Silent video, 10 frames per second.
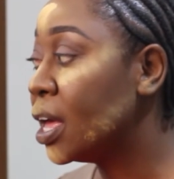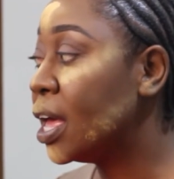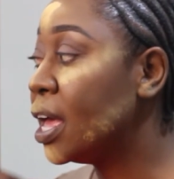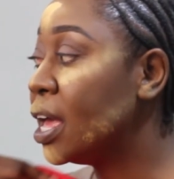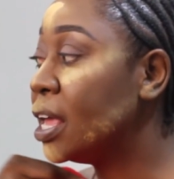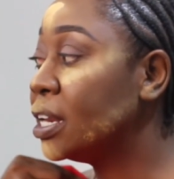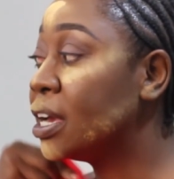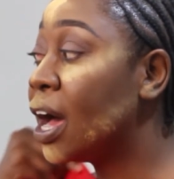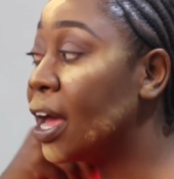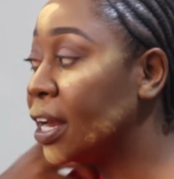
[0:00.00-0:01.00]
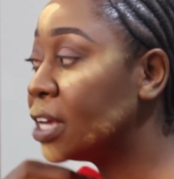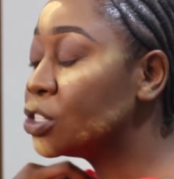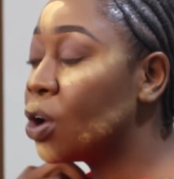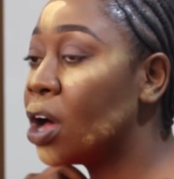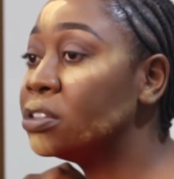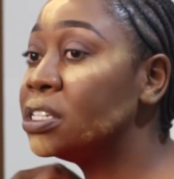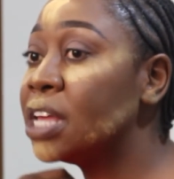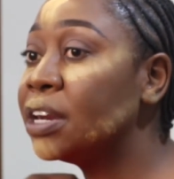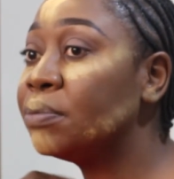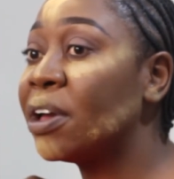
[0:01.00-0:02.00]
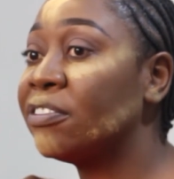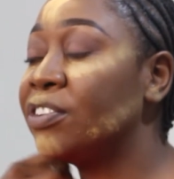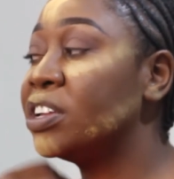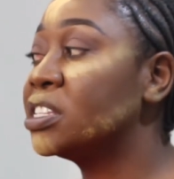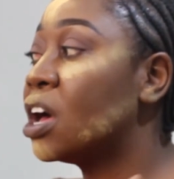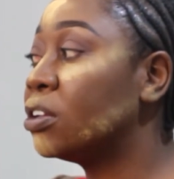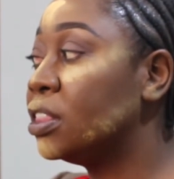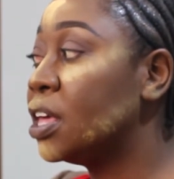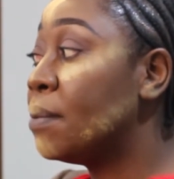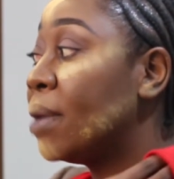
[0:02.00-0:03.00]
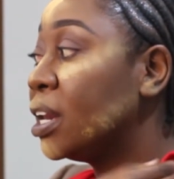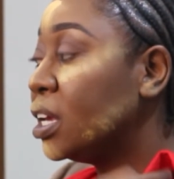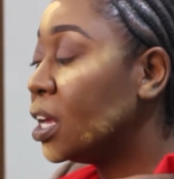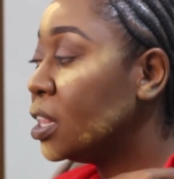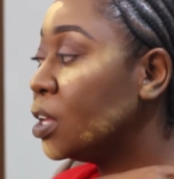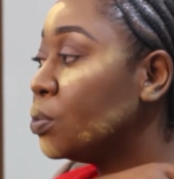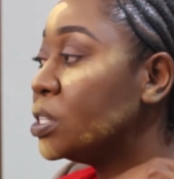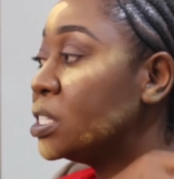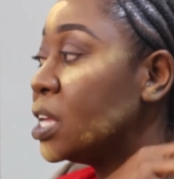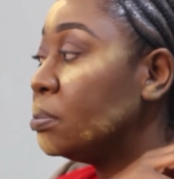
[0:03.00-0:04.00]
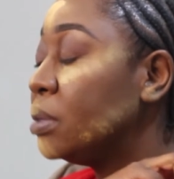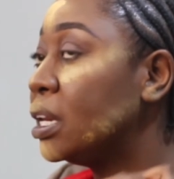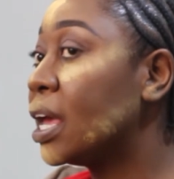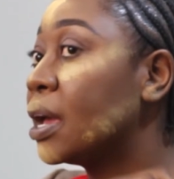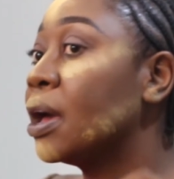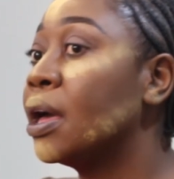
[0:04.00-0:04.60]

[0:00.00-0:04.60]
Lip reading: and Ghana. So I'd send my friends out their money and they would send me like